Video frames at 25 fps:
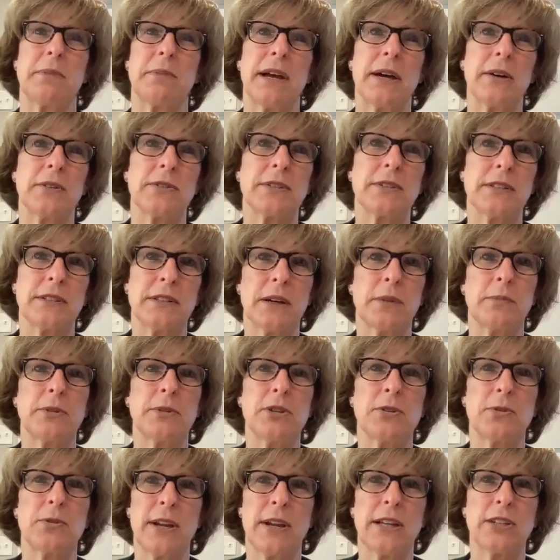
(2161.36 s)
about the
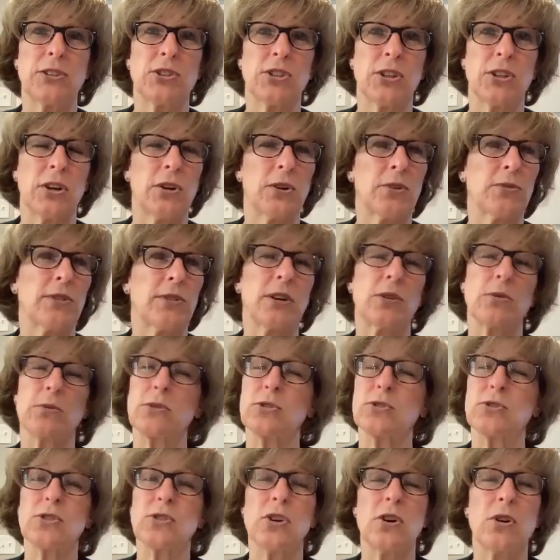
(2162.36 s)
WHO, there
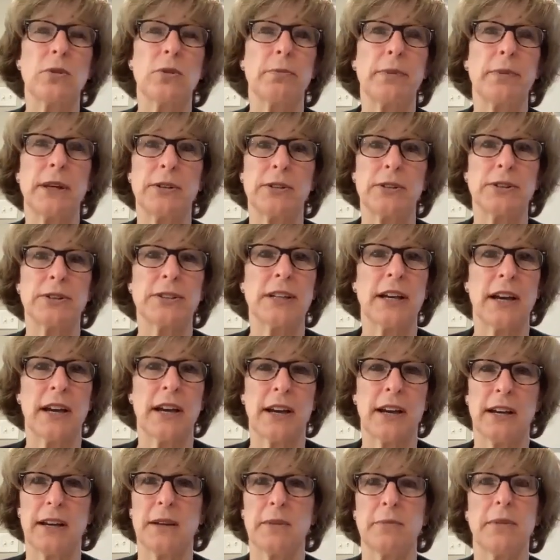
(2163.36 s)
was no better
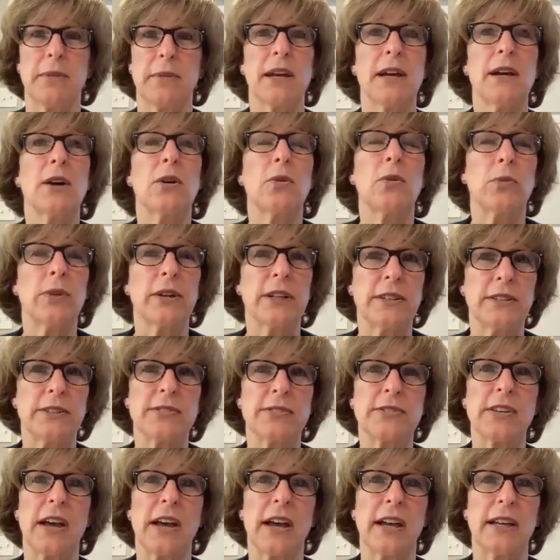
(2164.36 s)
time, we
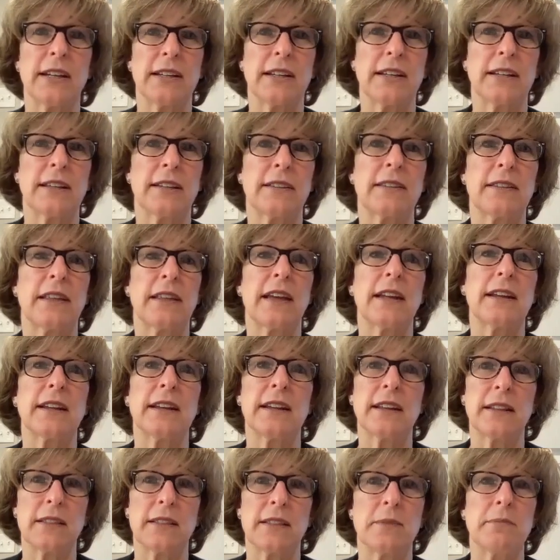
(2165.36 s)
decided, than
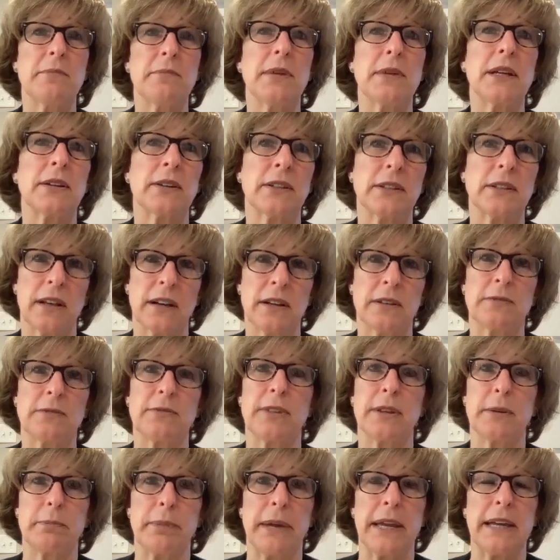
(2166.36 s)
in the middle of
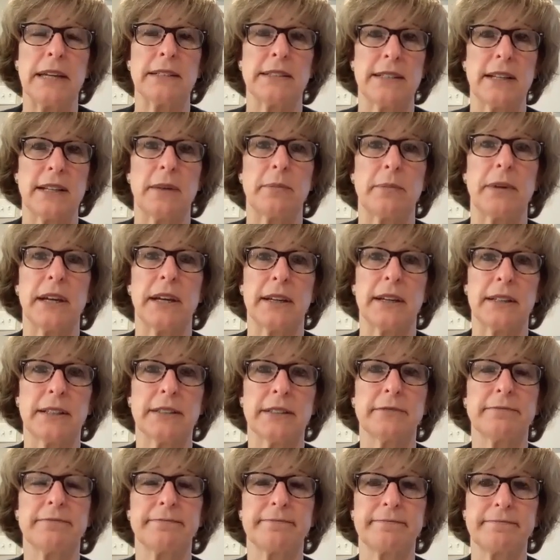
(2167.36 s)
the pandemic.